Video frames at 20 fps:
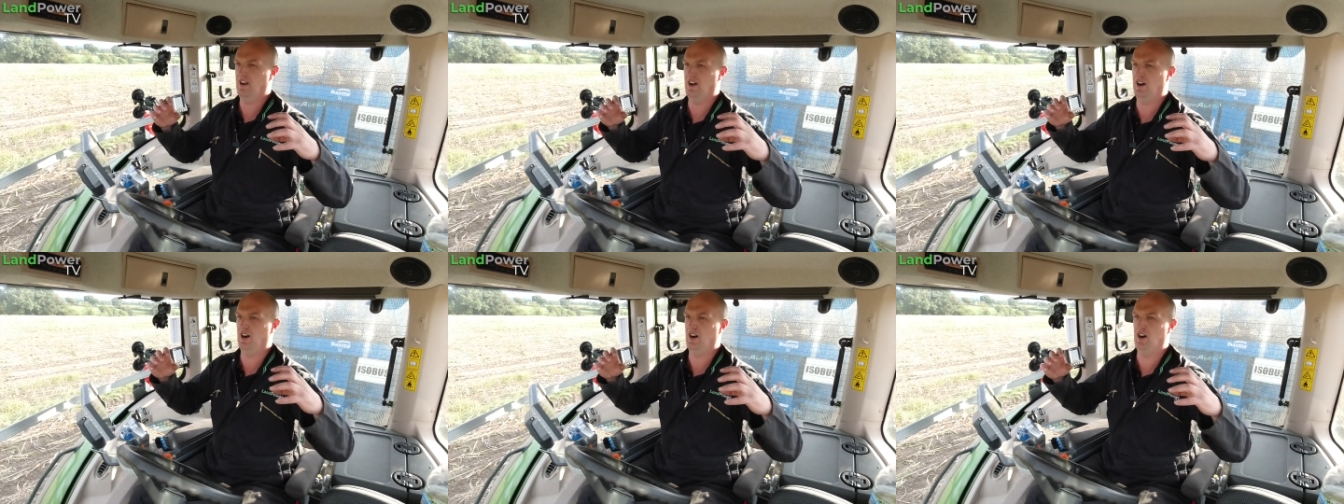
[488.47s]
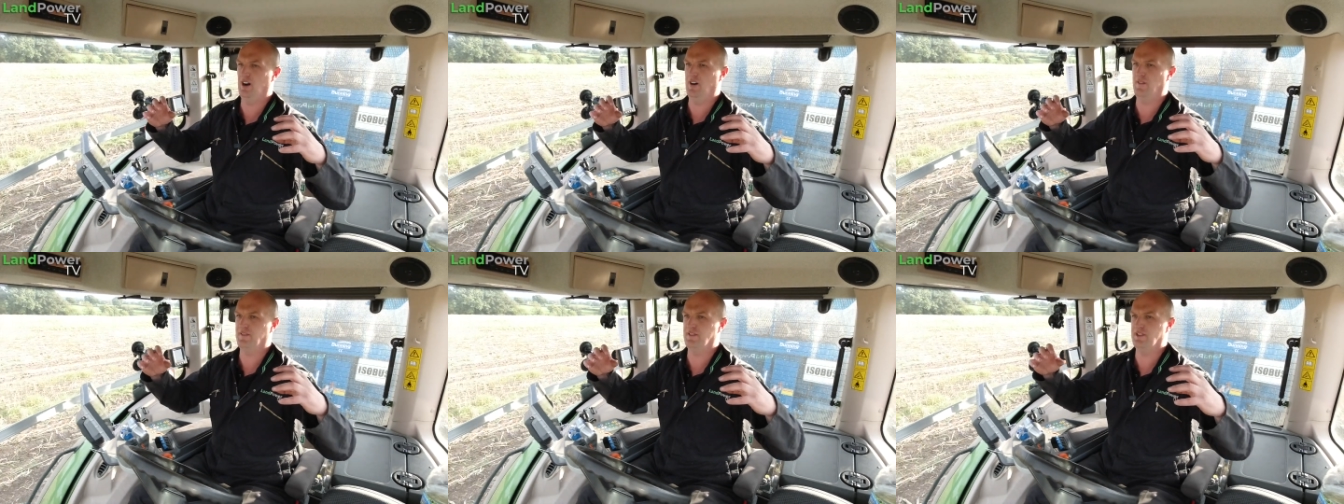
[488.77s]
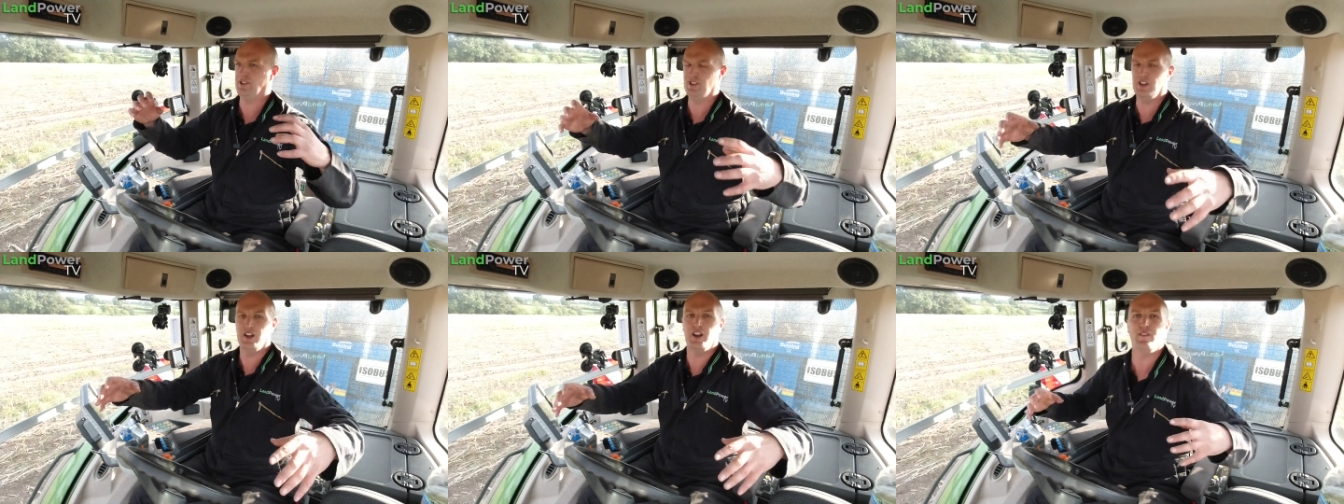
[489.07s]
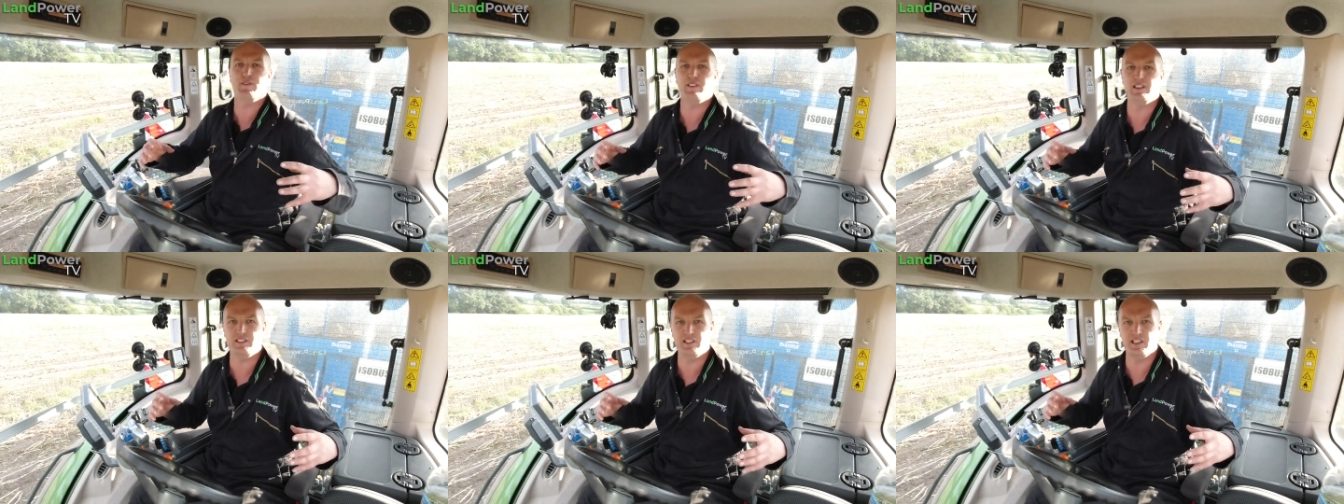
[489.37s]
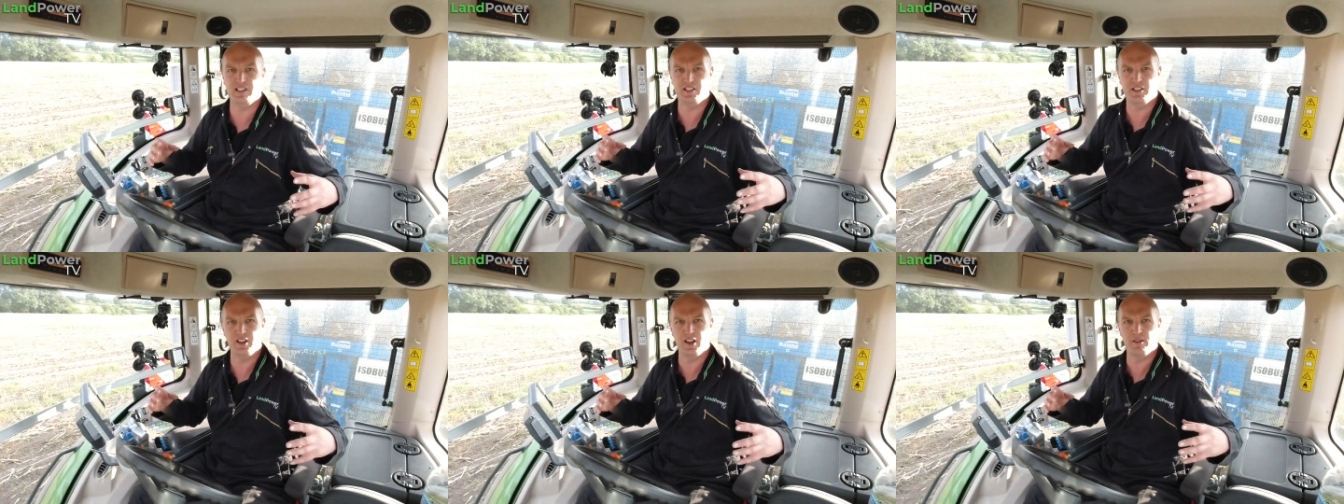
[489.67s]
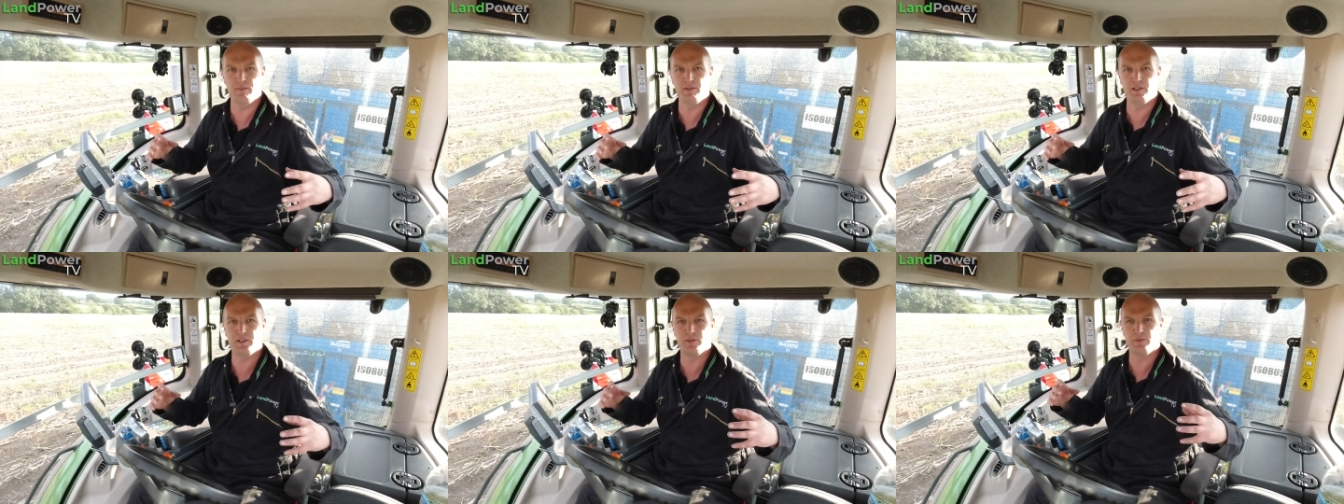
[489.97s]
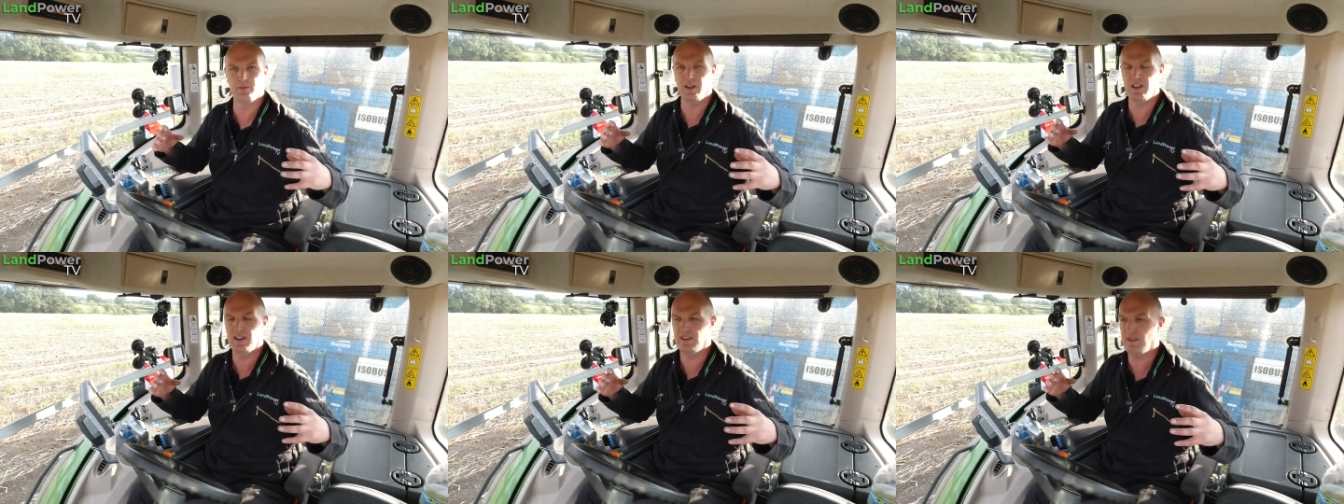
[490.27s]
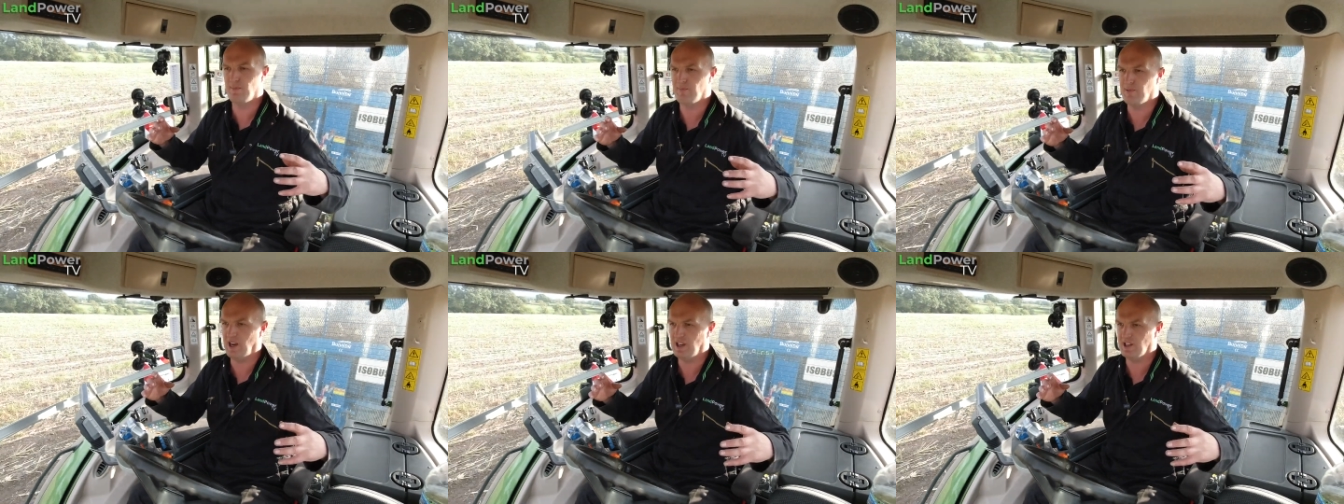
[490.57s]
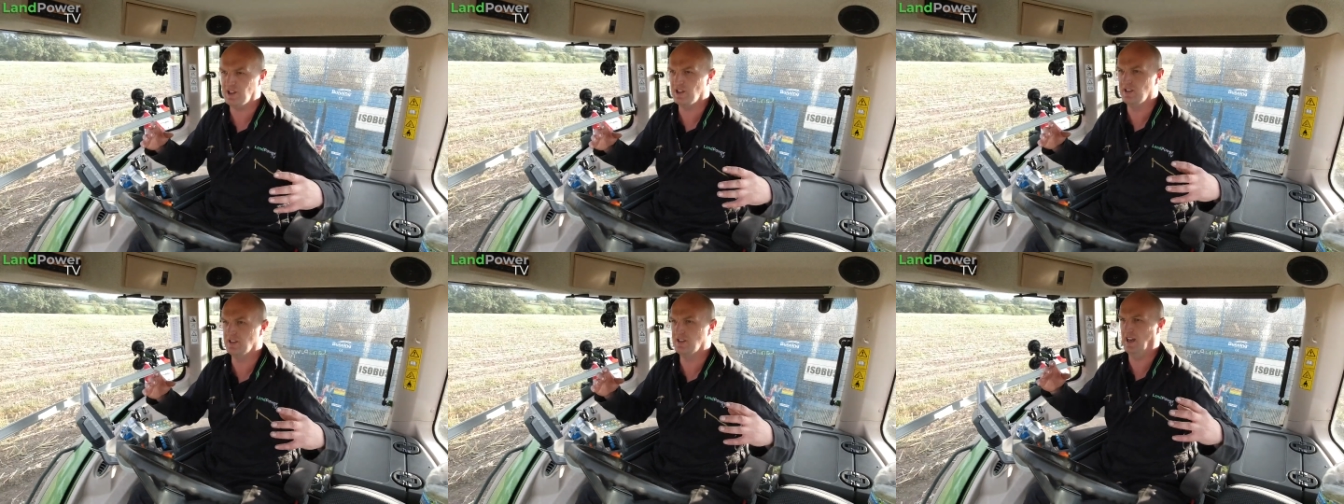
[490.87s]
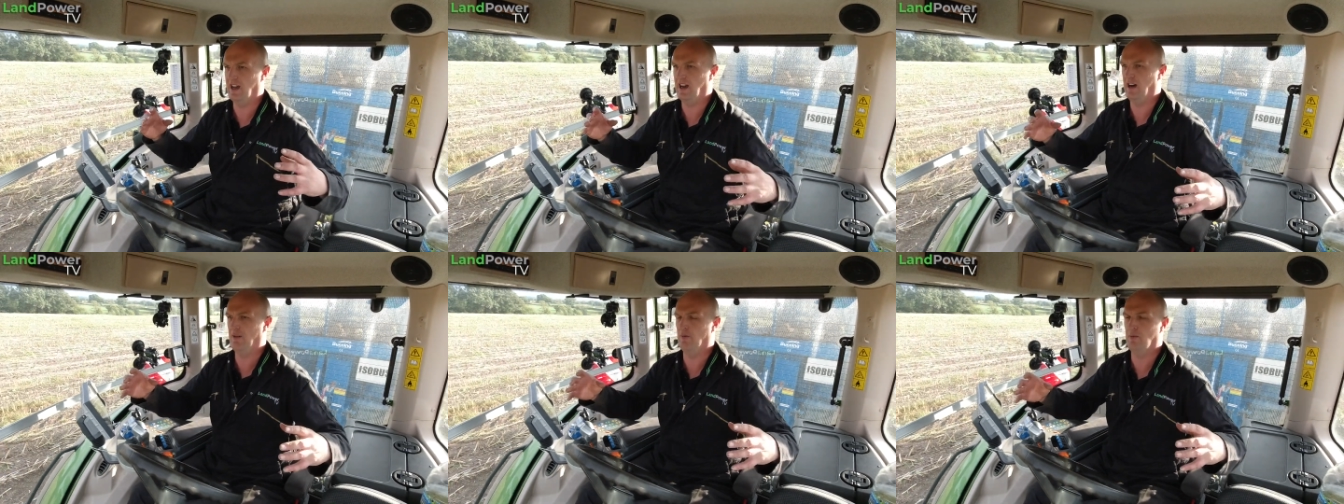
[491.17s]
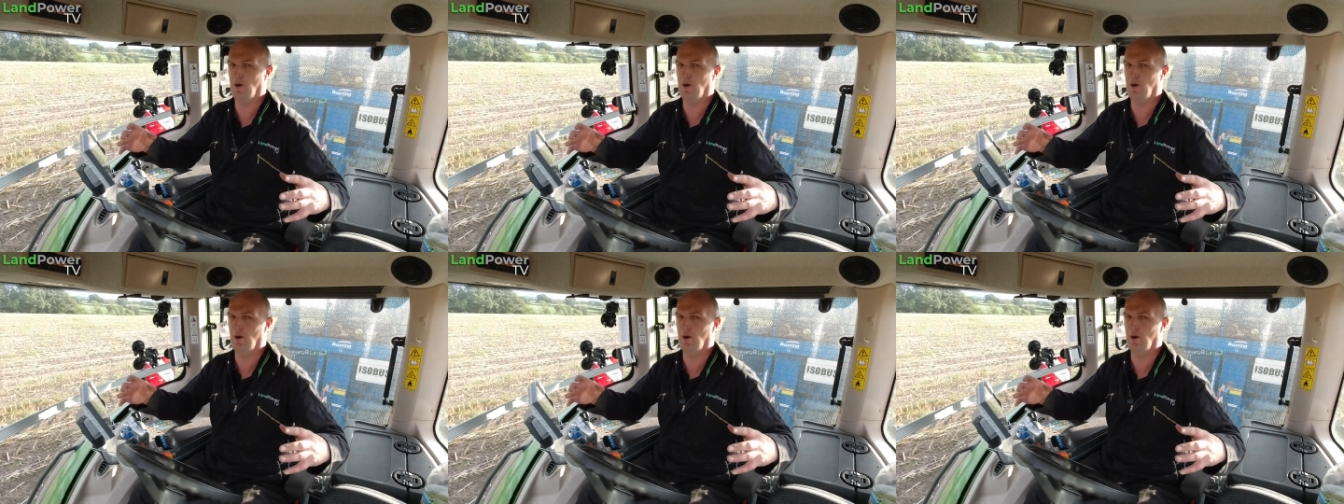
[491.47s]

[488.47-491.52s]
of surface disturbance with the pressures at